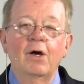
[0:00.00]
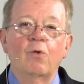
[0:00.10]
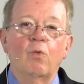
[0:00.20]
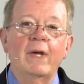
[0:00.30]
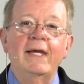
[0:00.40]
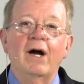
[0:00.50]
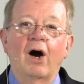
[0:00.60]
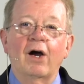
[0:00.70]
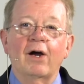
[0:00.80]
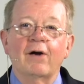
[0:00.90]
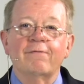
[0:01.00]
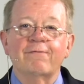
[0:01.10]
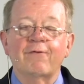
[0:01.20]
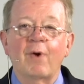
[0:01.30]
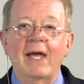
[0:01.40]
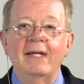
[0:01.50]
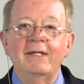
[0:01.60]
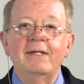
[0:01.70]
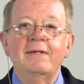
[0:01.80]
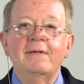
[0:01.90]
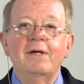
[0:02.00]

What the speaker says: We are a friend,